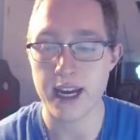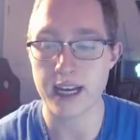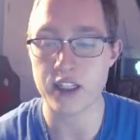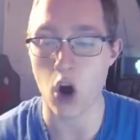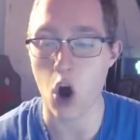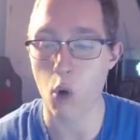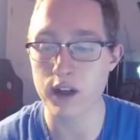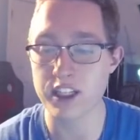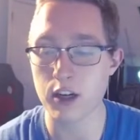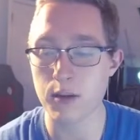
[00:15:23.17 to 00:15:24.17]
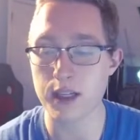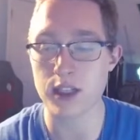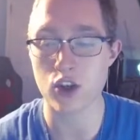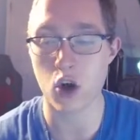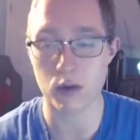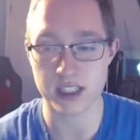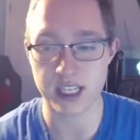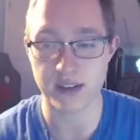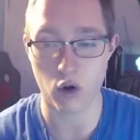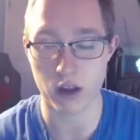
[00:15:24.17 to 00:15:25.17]
is always going to be this O
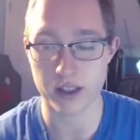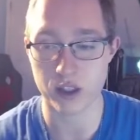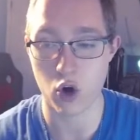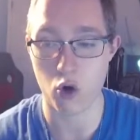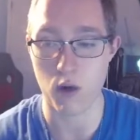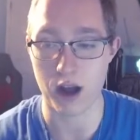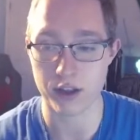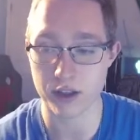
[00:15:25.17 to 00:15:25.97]
receiver on this curl route.